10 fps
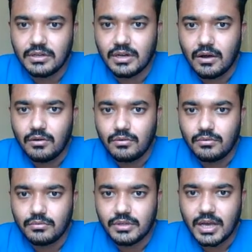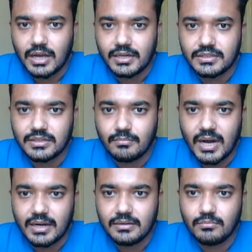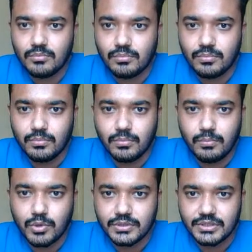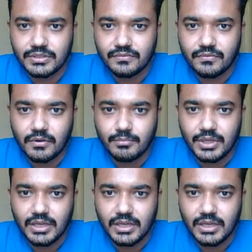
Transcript: Now, yeah, it's a bad position for me.